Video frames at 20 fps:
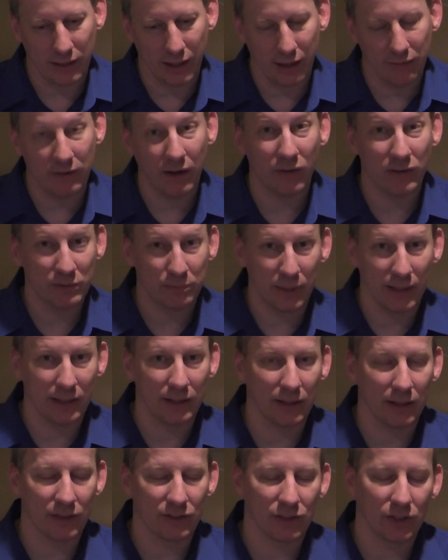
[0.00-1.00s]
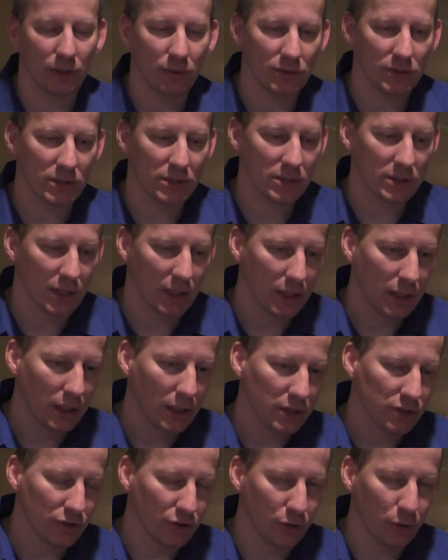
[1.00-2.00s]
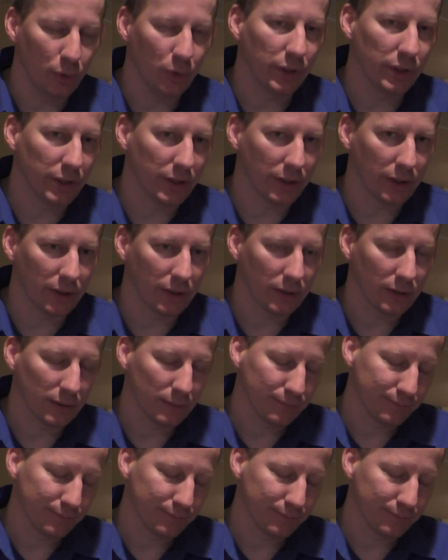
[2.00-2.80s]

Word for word: I've always made excuses. It's a new year,